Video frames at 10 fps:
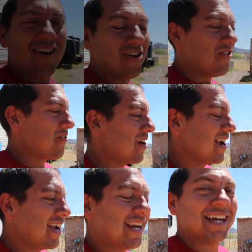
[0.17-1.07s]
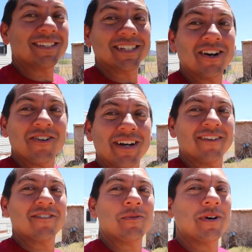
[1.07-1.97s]
All right, how's it going
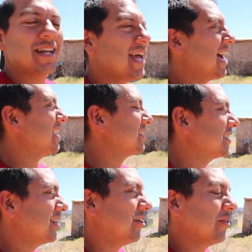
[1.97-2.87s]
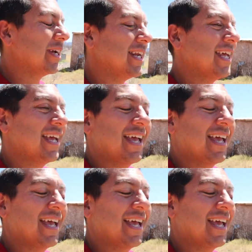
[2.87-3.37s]
everyone? How's it going?